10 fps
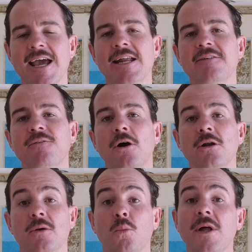and to
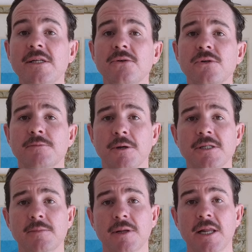find that once the
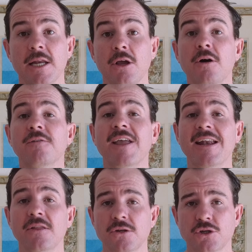responsibility of
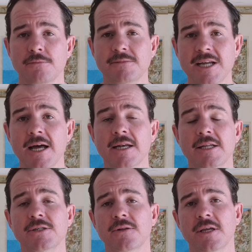getting the job done
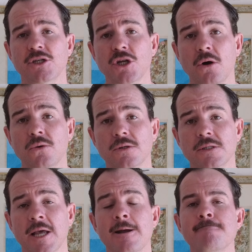is on their shoulders,